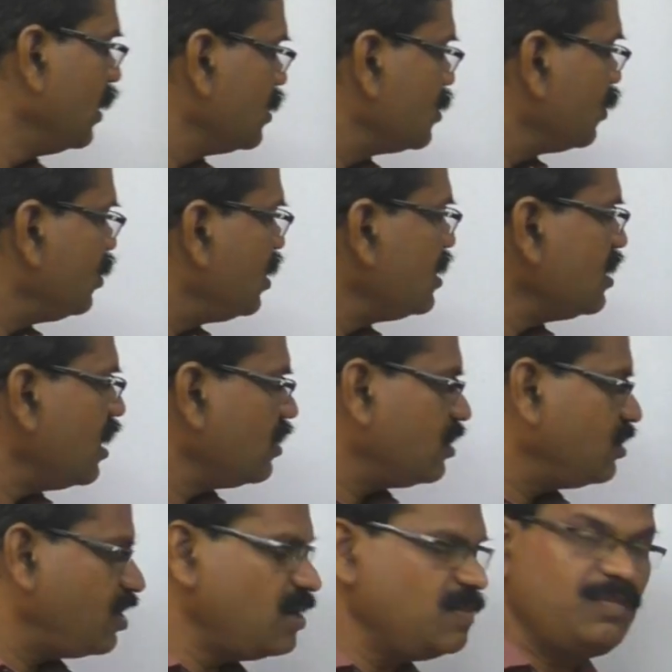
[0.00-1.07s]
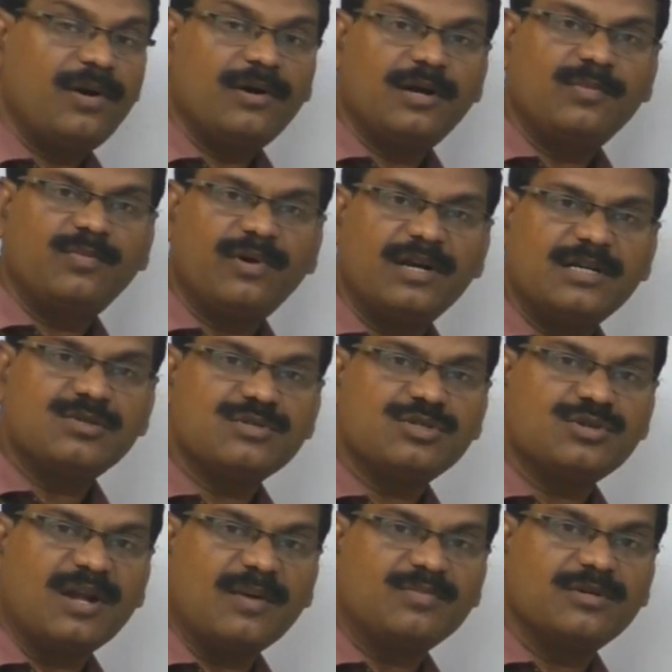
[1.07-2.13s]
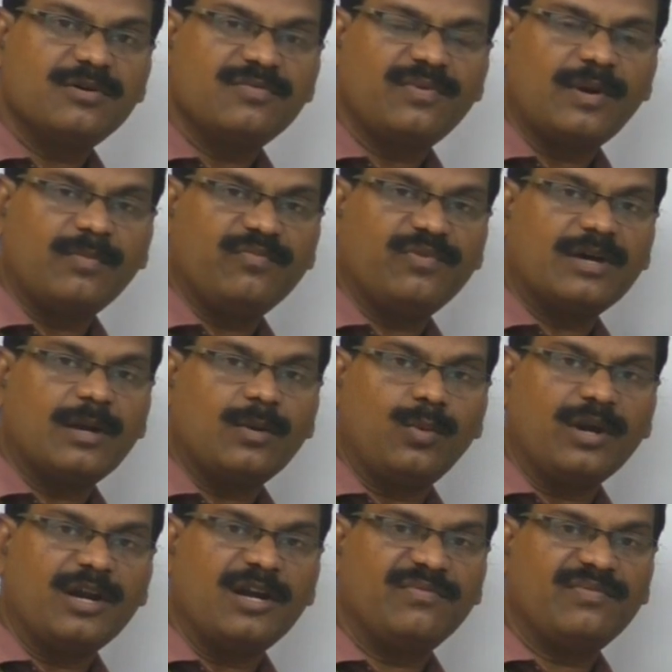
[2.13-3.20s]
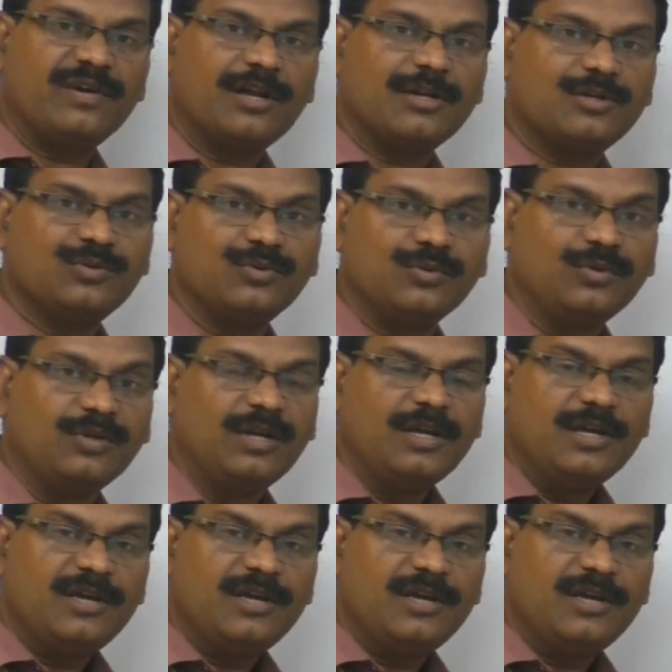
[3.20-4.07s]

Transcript: So these are the 3 important points we should observe from figure 1 and figure 2.